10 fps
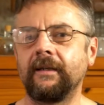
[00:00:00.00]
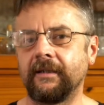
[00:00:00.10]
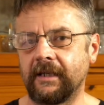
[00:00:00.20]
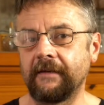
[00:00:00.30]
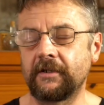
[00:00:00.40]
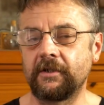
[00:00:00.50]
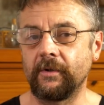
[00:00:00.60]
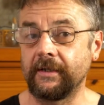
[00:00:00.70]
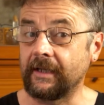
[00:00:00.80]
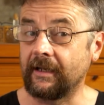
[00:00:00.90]
You'd have to do
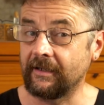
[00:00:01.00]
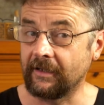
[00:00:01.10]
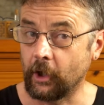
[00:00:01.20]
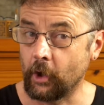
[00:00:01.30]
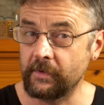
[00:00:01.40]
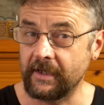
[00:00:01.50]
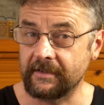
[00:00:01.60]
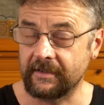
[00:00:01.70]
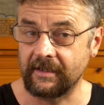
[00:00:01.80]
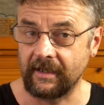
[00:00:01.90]
it in that low
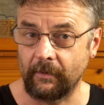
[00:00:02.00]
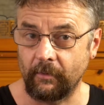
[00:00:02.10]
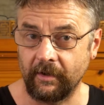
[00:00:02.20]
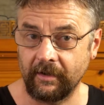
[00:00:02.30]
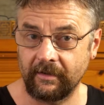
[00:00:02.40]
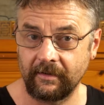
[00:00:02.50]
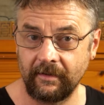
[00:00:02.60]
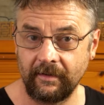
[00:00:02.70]
density network.